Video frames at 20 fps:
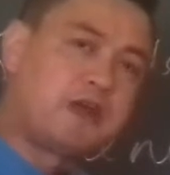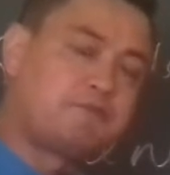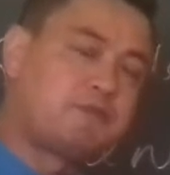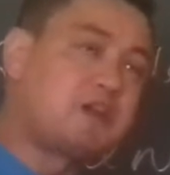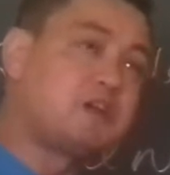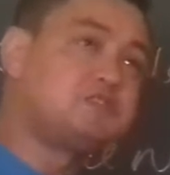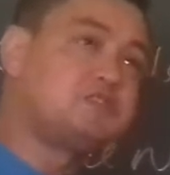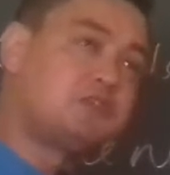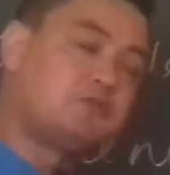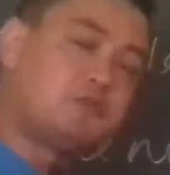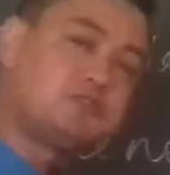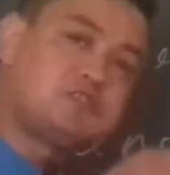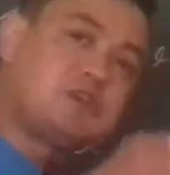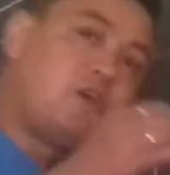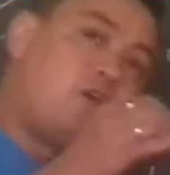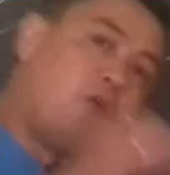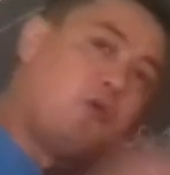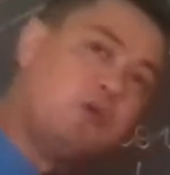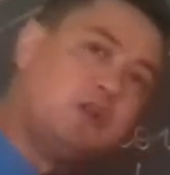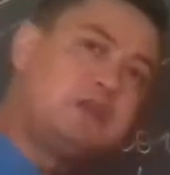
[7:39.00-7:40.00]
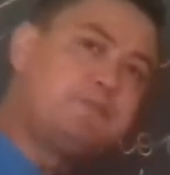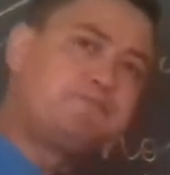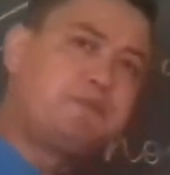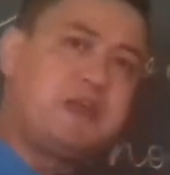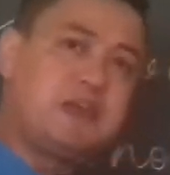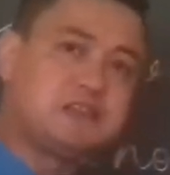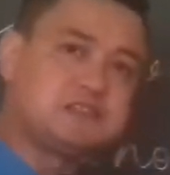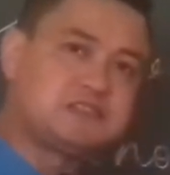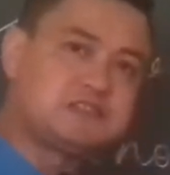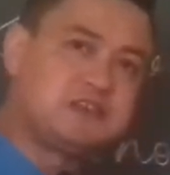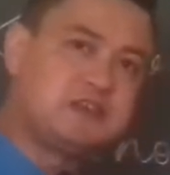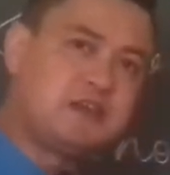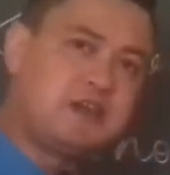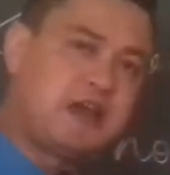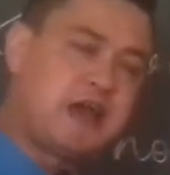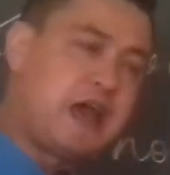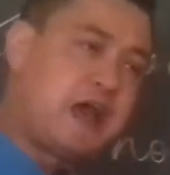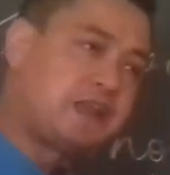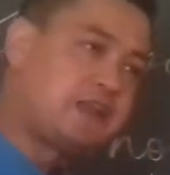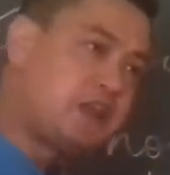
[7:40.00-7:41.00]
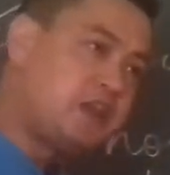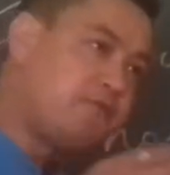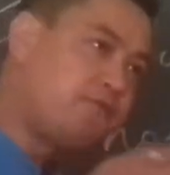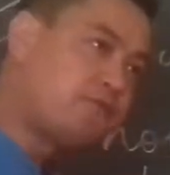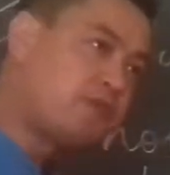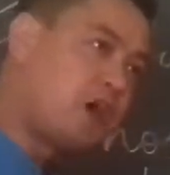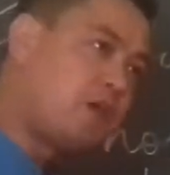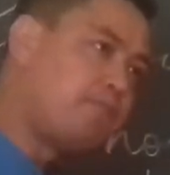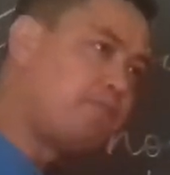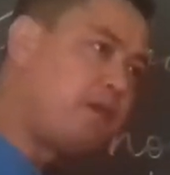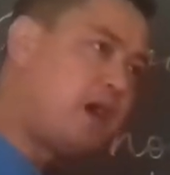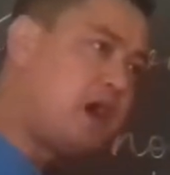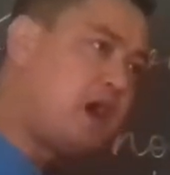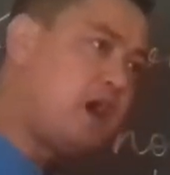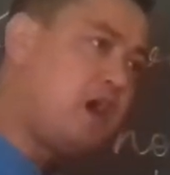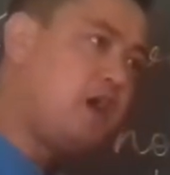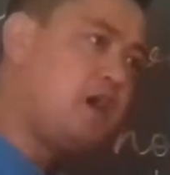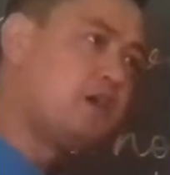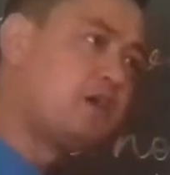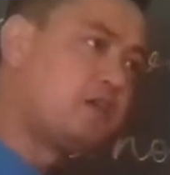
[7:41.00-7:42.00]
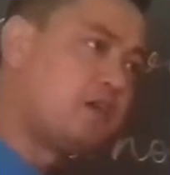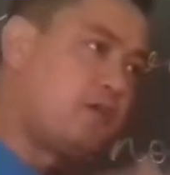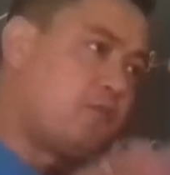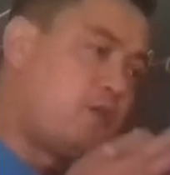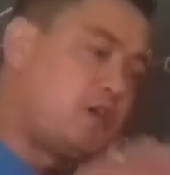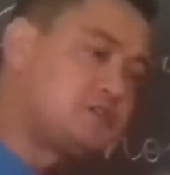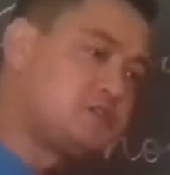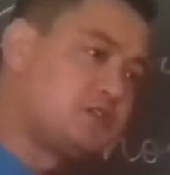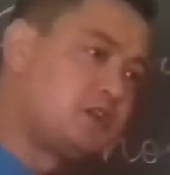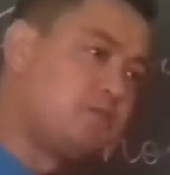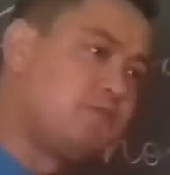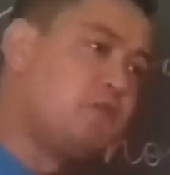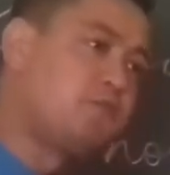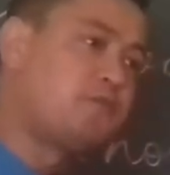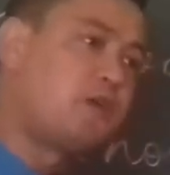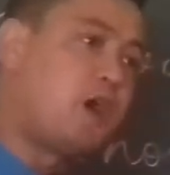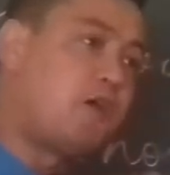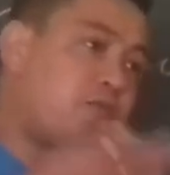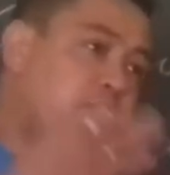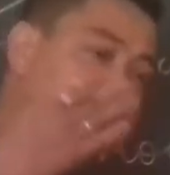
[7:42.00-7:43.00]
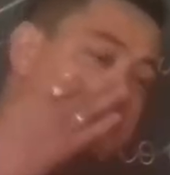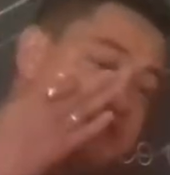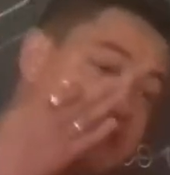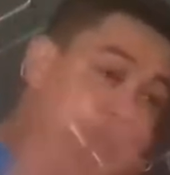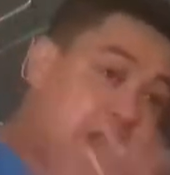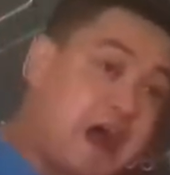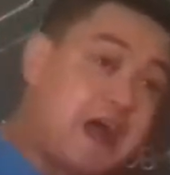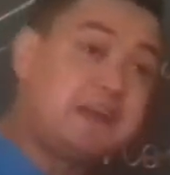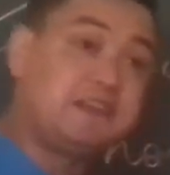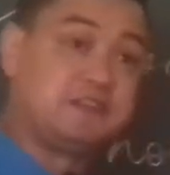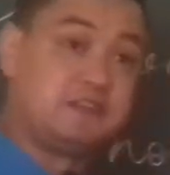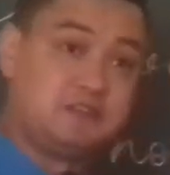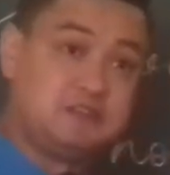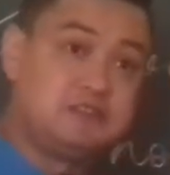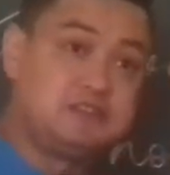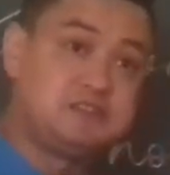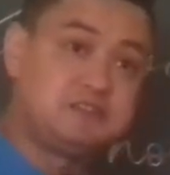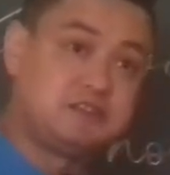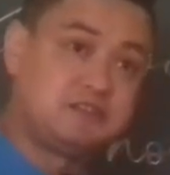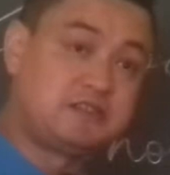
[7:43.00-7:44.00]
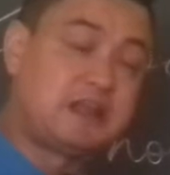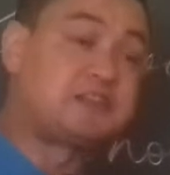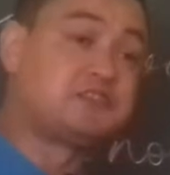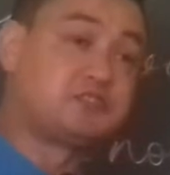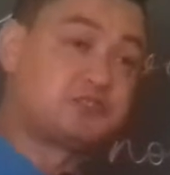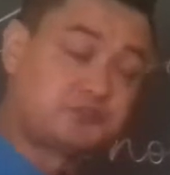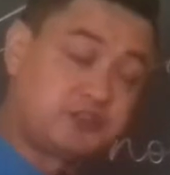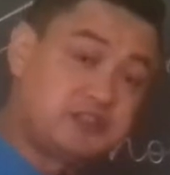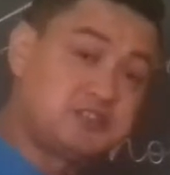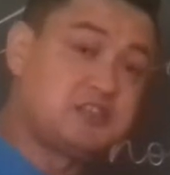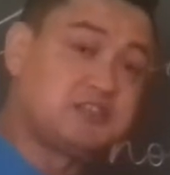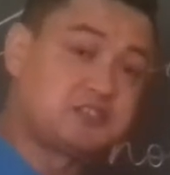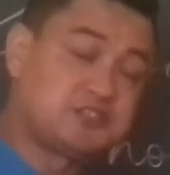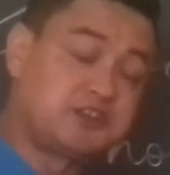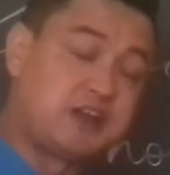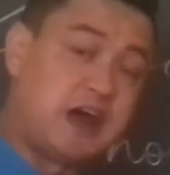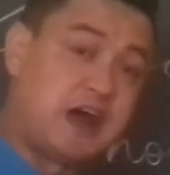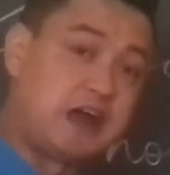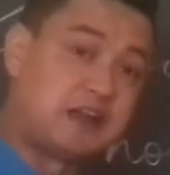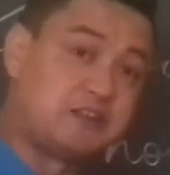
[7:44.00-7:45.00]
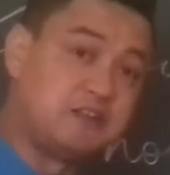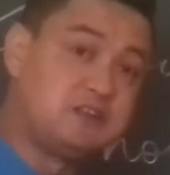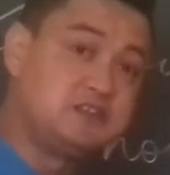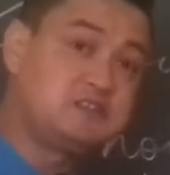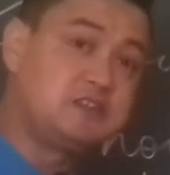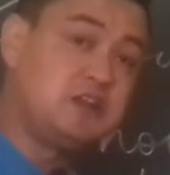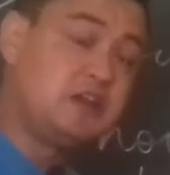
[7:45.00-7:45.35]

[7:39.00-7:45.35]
because it was a holy place. And if Kaaba was removed of its idols, that is 360 idols,